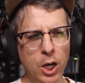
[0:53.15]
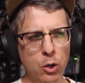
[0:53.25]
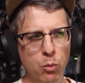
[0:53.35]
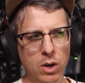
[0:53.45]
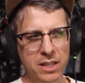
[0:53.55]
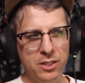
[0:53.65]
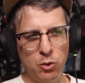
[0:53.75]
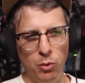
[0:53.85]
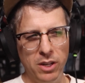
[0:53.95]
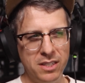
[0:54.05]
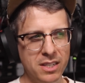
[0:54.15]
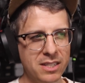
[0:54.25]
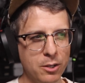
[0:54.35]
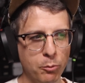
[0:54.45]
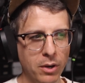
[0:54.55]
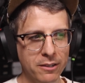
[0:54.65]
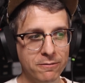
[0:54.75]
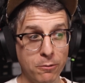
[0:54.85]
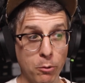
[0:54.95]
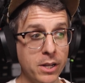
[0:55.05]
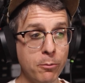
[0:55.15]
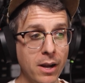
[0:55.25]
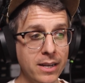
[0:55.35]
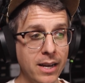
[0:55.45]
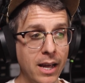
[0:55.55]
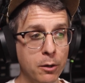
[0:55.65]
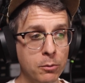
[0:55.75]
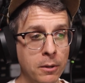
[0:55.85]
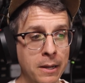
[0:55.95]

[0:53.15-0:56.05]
120 to 140 right now.